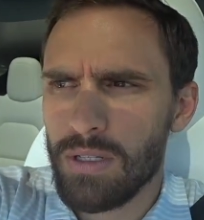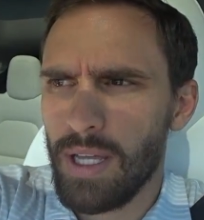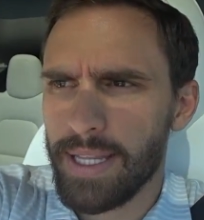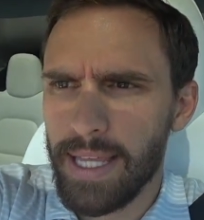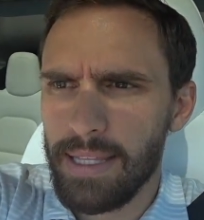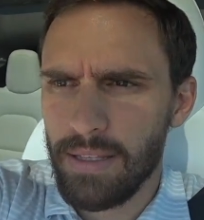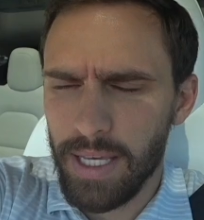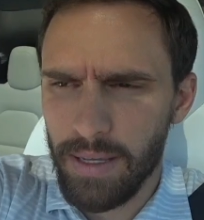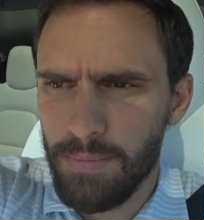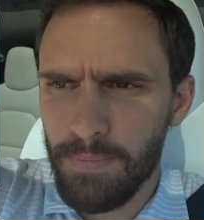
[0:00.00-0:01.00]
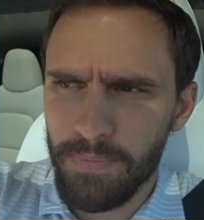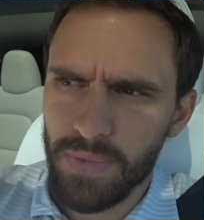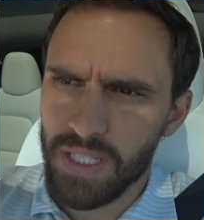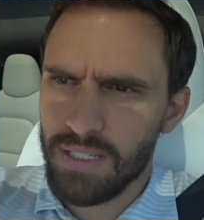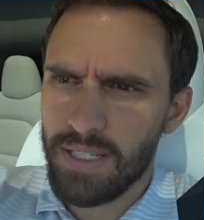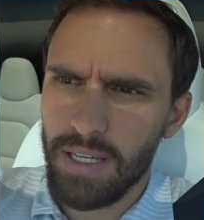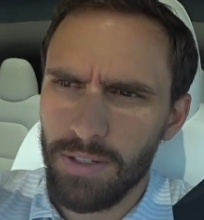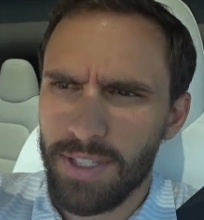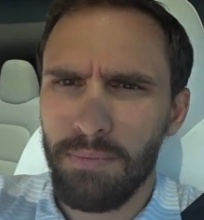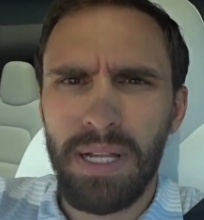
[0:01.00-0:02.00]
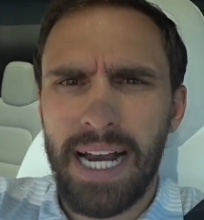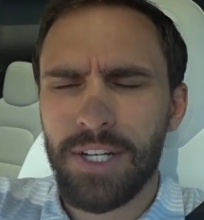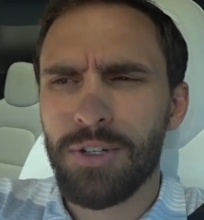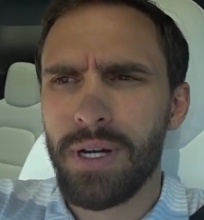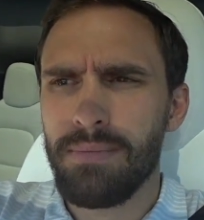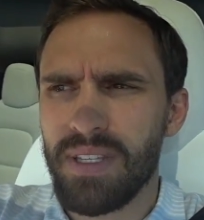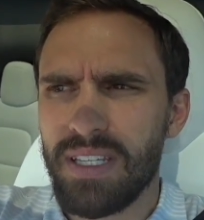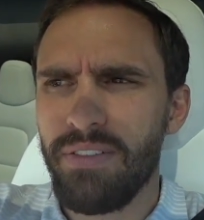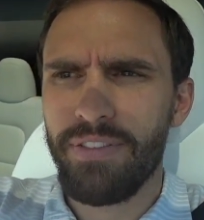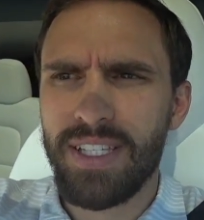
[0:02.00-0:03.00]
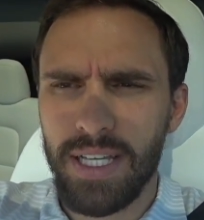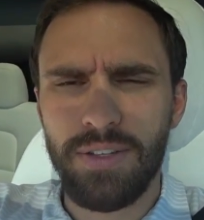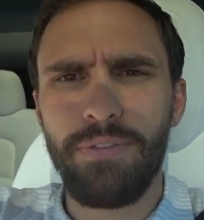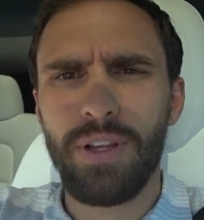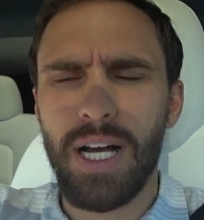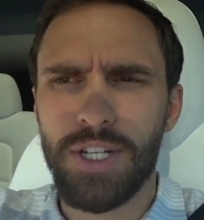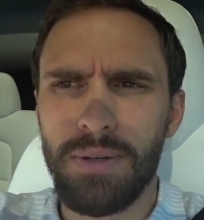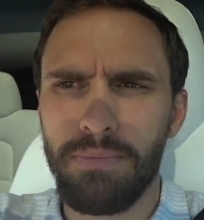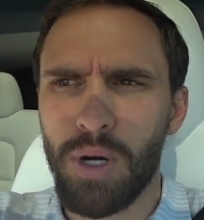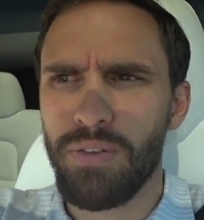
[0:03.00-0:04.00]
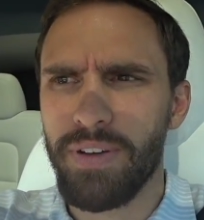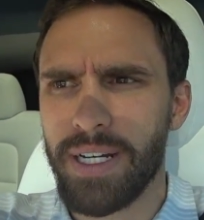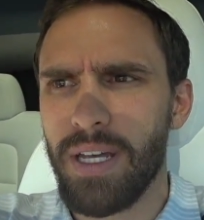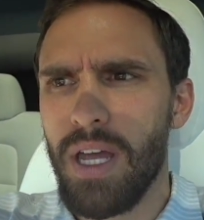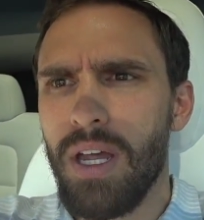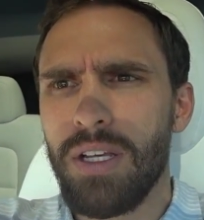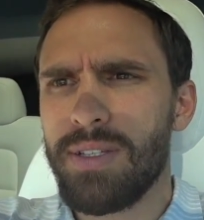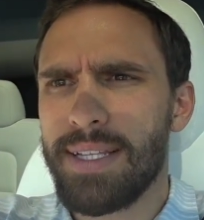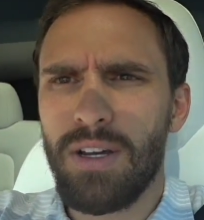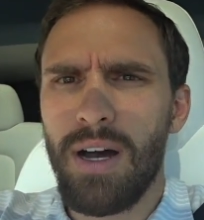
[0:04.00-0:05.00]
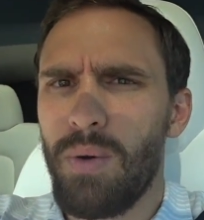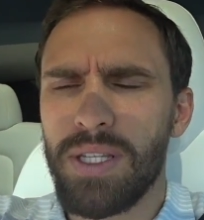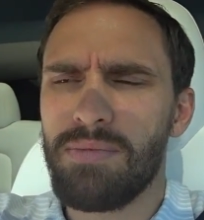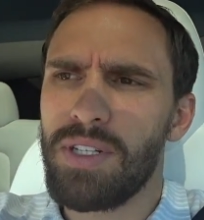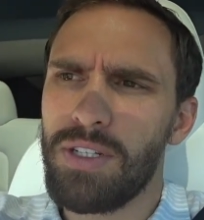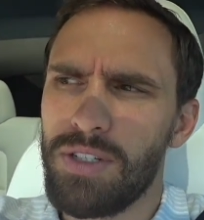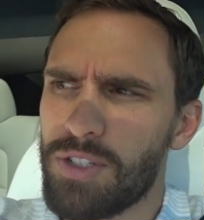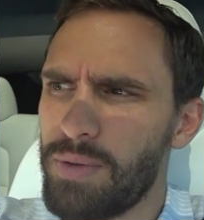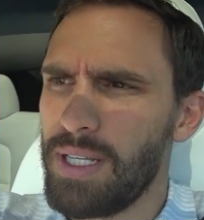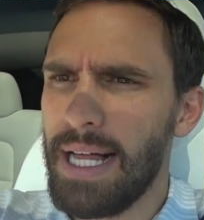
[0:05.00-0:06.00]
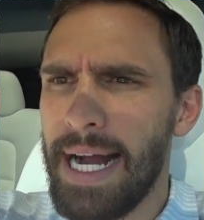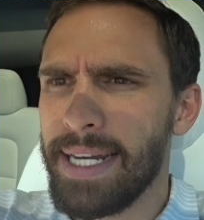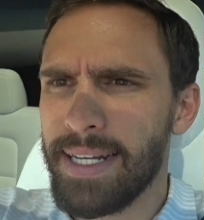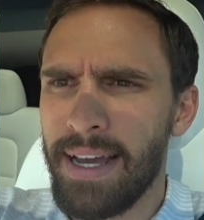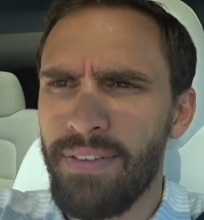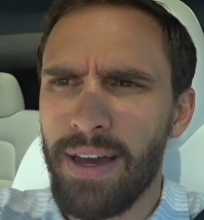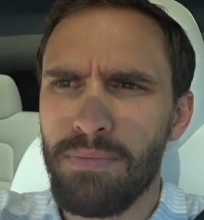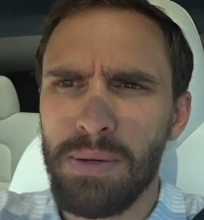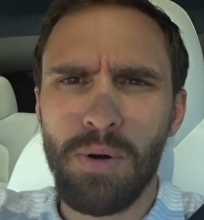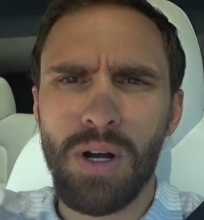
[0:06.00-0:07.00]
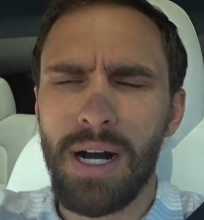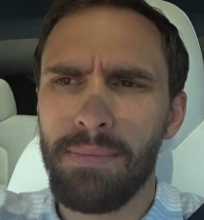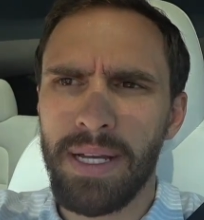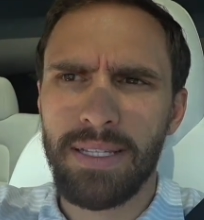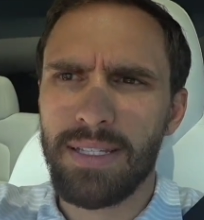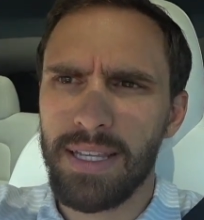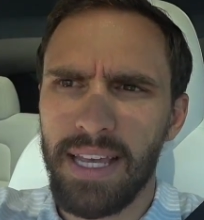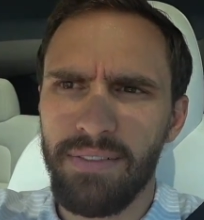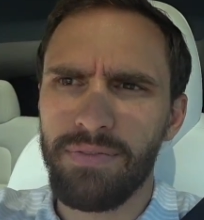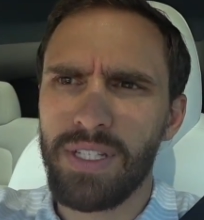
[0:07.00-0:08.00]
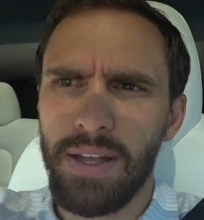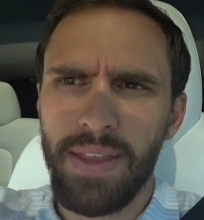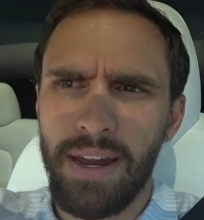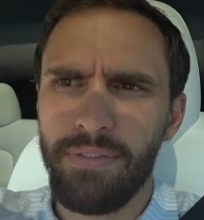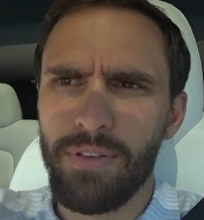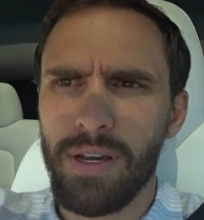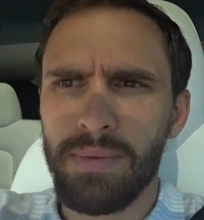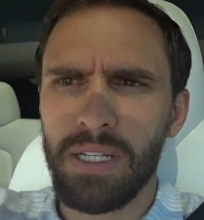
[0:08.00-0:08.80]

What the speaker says: like the seals, the black trim sits flush and perfect. So that's all I want them to do, just realign it, and I've had people comment and said they've done that for them and it